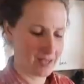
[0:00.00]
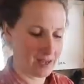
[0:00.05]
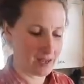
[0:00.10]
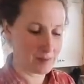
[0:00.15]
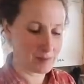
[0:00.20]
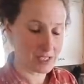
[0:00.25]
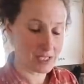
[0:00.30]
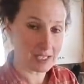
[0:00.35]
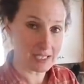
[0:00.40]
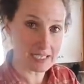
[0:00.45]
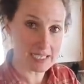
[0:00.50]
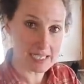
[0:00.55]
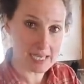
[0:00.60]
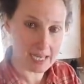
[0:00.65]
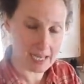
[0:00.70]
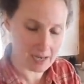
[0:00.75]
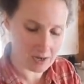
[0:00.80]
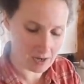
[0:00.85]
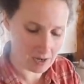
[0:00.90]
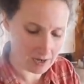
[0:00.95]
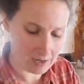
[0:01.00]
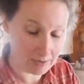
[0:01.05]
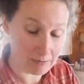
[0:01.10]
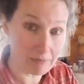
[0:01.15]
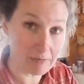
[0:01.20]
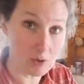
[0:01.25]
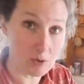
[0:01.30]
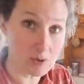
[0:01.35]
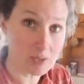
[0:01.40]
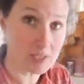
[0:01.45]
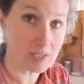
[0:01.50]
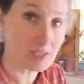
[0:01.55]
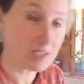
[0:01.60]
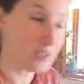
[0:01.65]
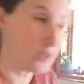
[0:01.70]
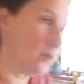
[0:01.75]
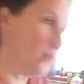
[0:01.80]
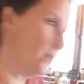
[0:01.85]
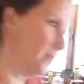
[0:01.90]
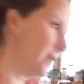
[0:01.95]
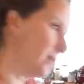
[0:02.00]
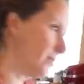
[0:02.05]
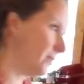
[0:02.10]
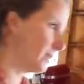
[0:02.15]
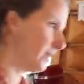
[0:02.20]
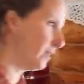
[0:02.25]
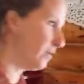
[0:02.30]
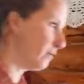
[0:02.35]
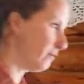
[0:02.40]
I'm just gonna take our frozen soup and put it